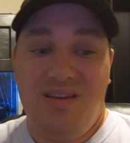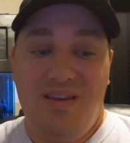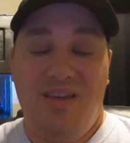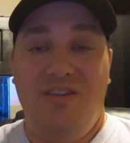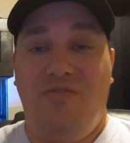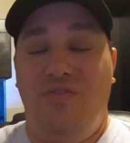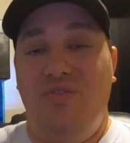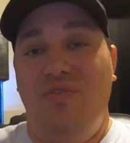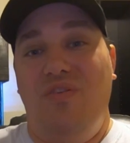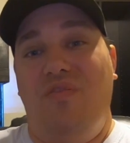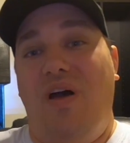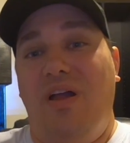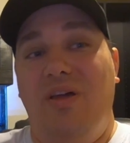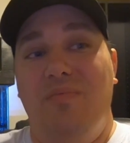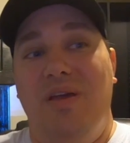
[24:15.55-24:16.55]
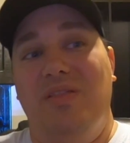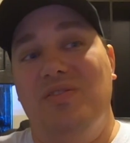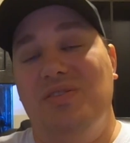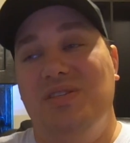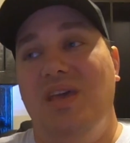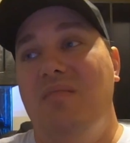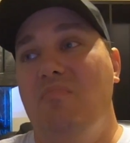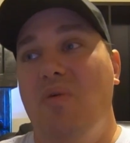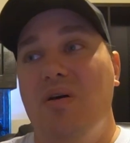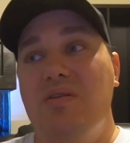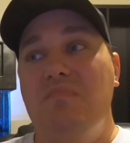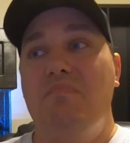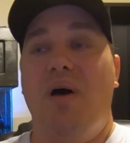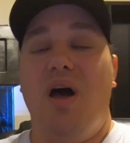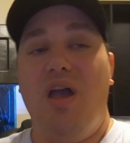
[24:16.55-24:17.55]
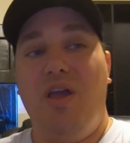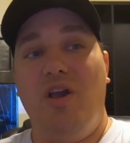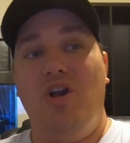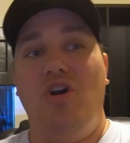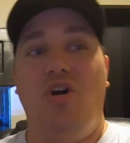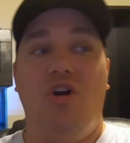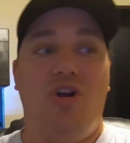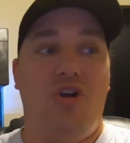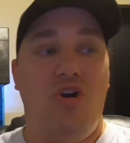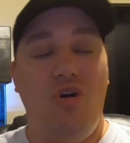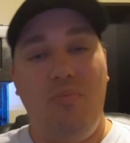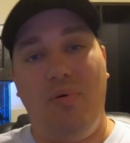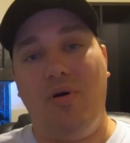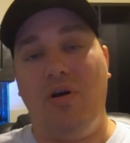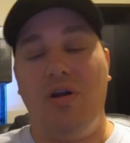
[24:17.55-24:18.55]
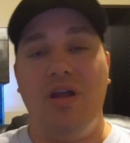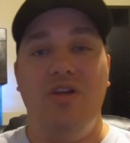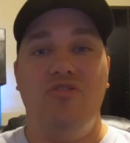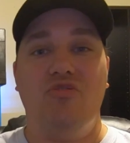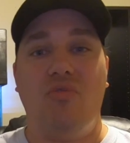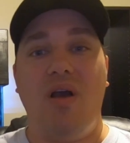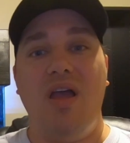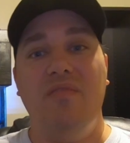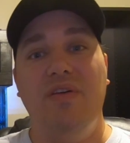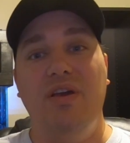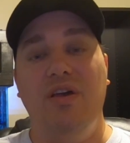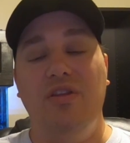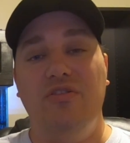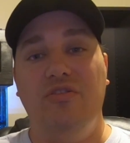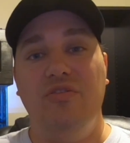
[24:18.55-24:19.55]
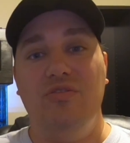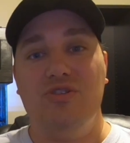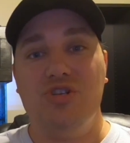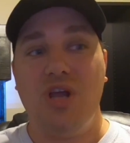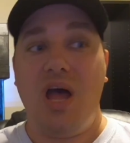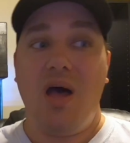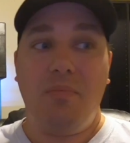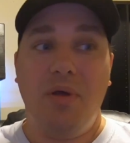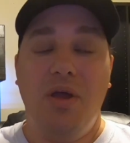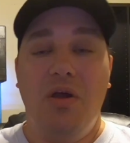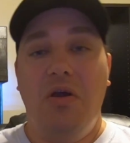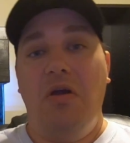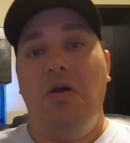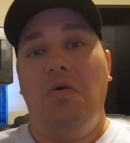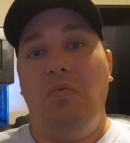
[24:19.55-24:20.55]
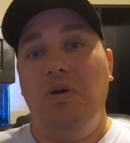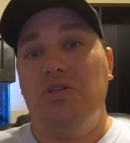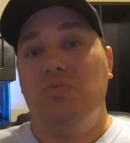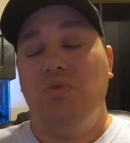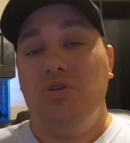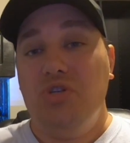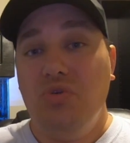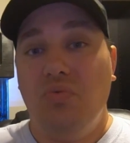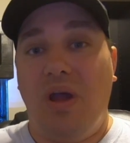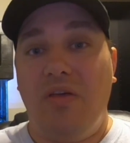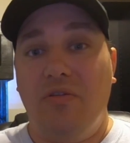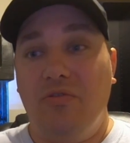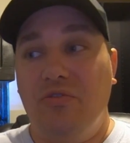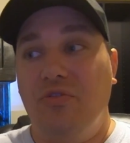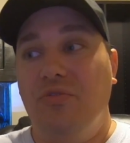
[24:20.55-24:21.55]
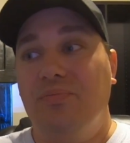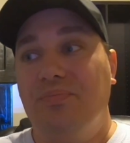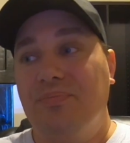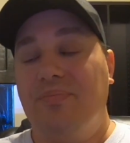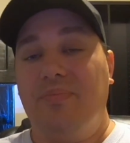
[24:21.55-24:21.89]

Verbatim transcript: If, if I could make the same money buying a car at Copart and driving it to the shop, which would you rather do?